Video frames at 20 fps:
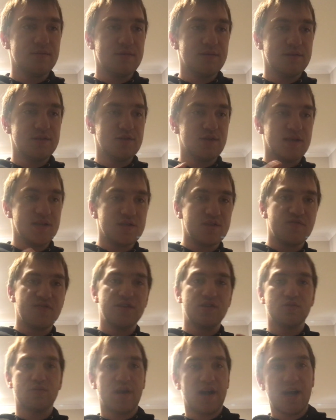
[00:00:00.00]

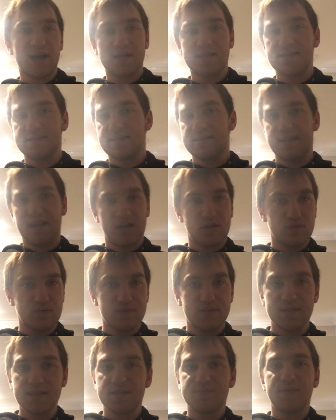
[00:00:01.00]
individual actors and
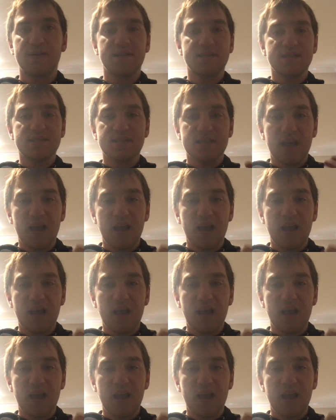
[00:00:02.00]
actresses, but just